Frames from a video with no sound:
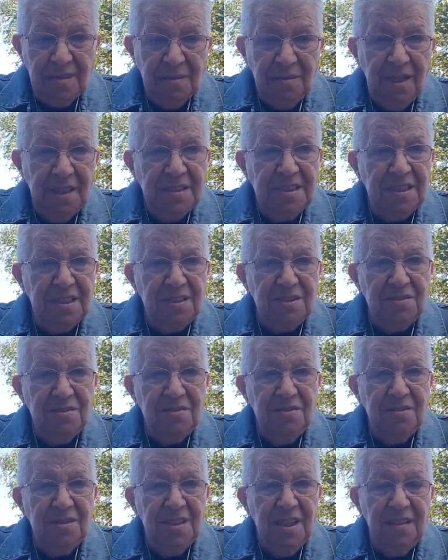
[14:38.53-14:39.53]
quite
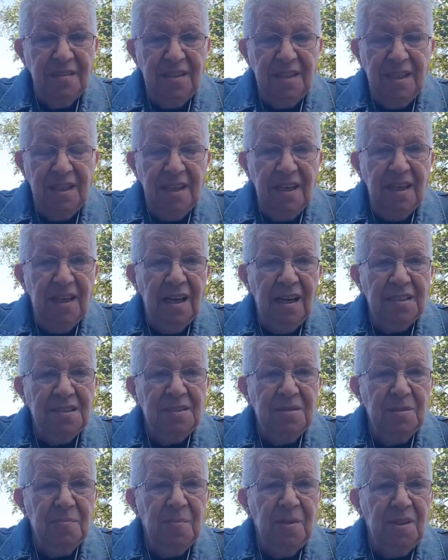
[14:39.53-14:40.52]
extraordinary. I
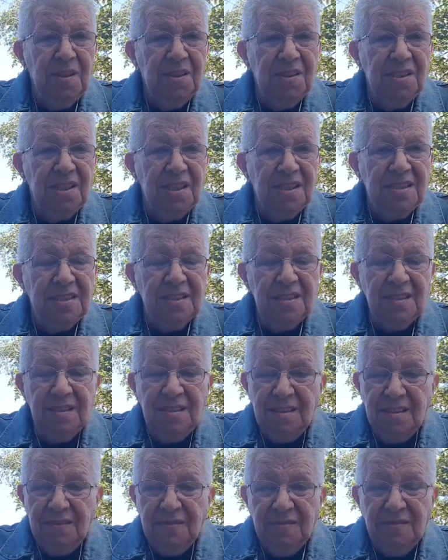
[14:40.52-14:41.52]
do apologise
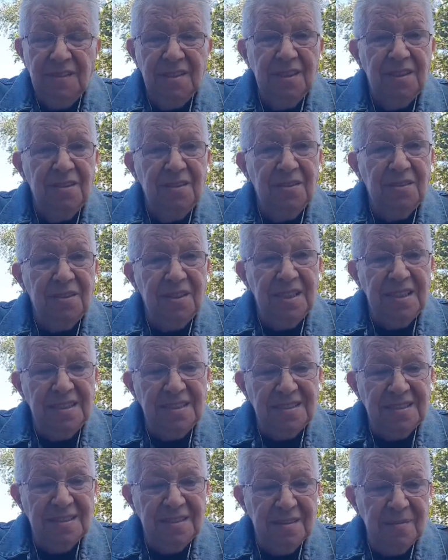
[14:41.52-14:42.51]
for the noise,
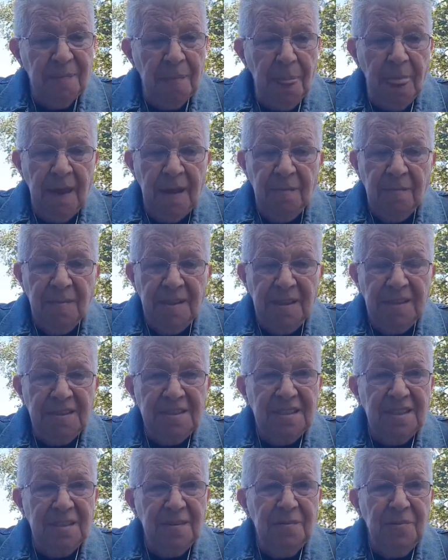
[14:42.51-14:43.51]

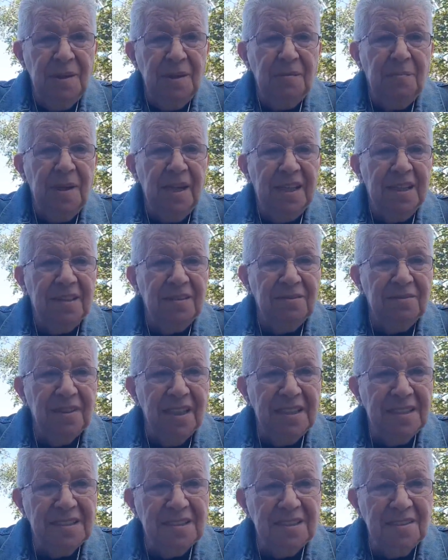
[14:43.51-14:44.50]
but we'll make a
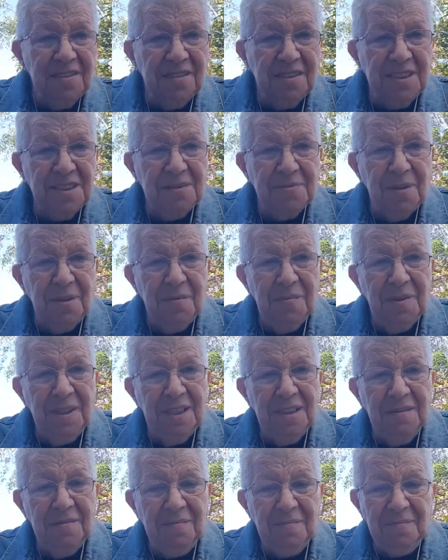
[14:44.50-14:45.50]
greater noise, won't we?